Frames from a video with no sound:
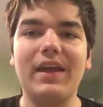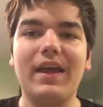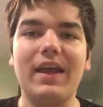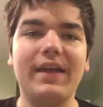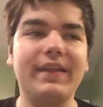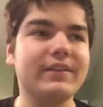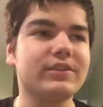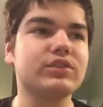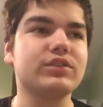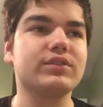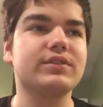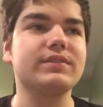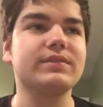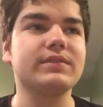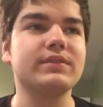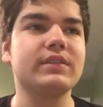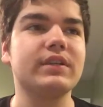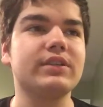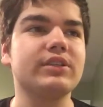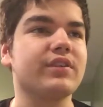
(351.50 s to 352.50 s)
And this was
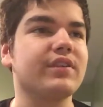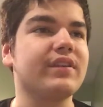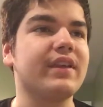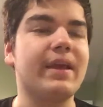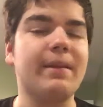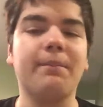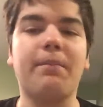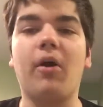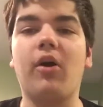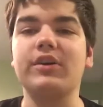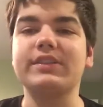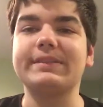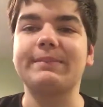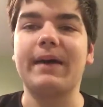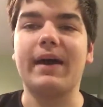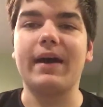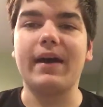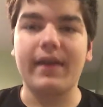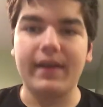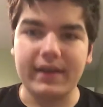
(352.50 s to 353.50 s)
just an impulse
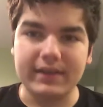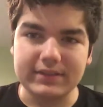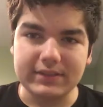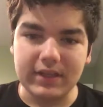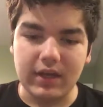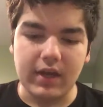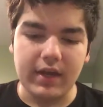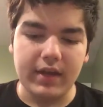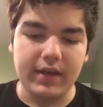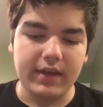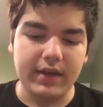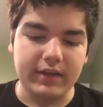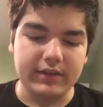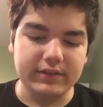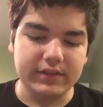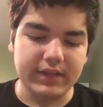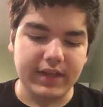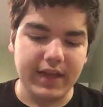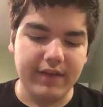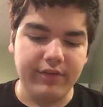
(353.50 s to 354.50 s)
buy. I saw it, and I was
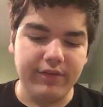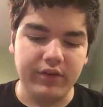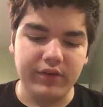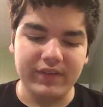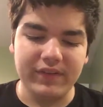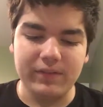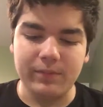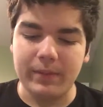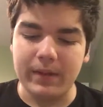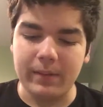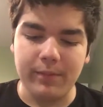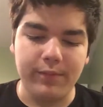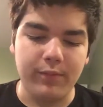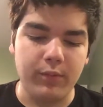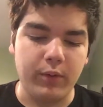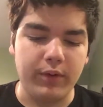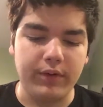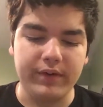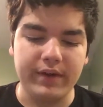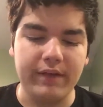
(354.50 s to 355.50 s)
like, hey, I've heard of this band
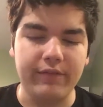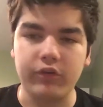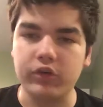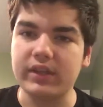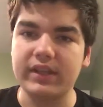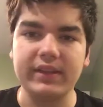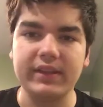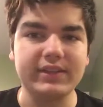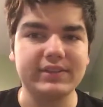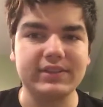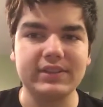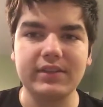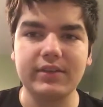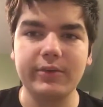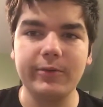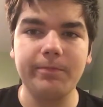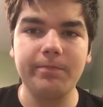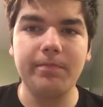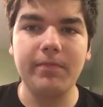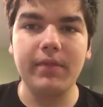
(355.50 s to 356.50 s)
before. Never really listened
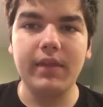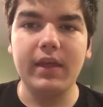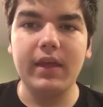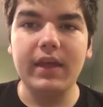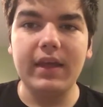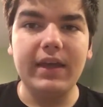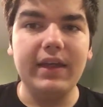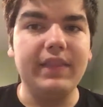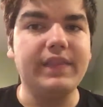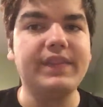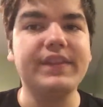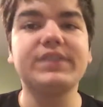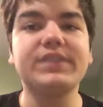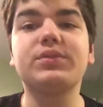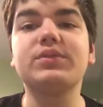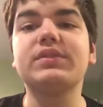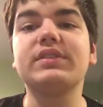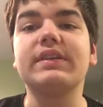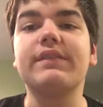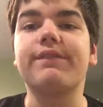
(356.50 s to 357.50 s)
to it.
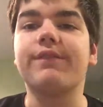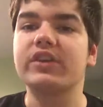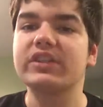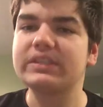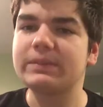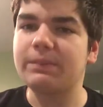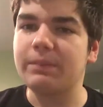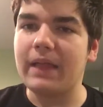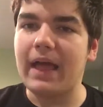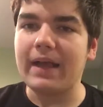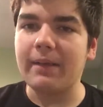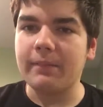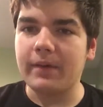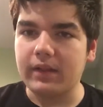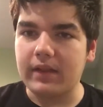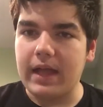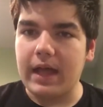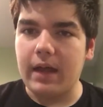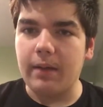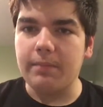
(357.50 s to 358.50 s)
This was the first black
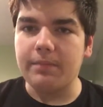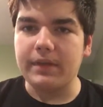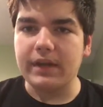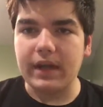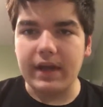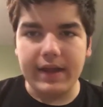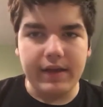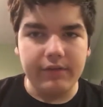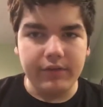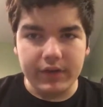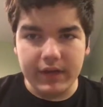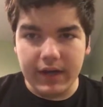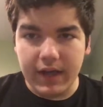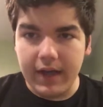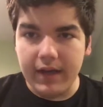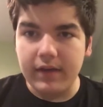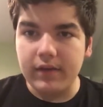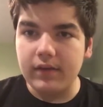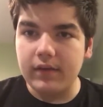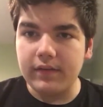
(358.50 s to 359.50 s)
metal album that I ever
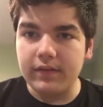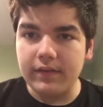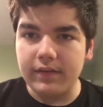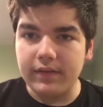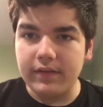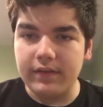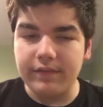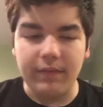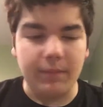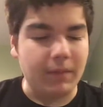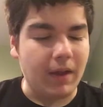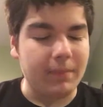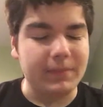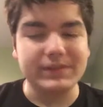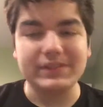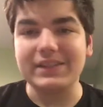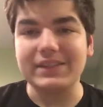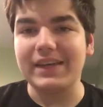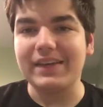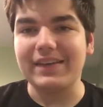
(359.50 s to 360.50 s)
got, if I'm not
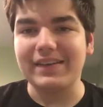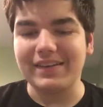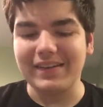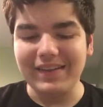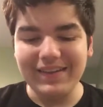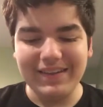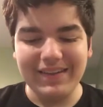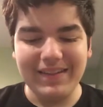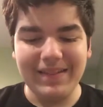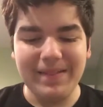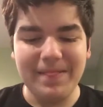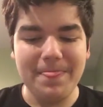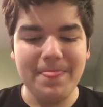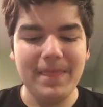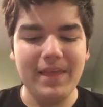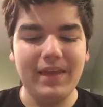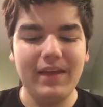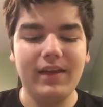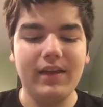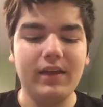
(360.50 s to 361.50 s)
mistaken.
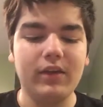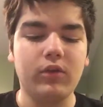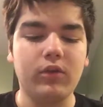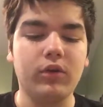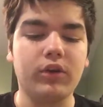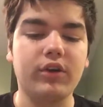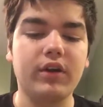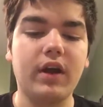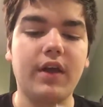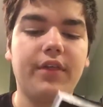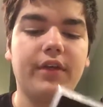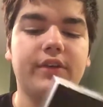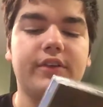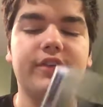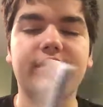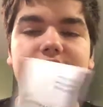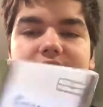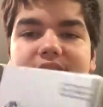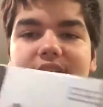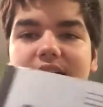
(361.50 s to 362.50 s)
Gorgoroth
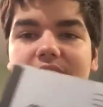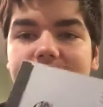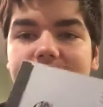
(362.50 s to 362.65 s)
Under the Sign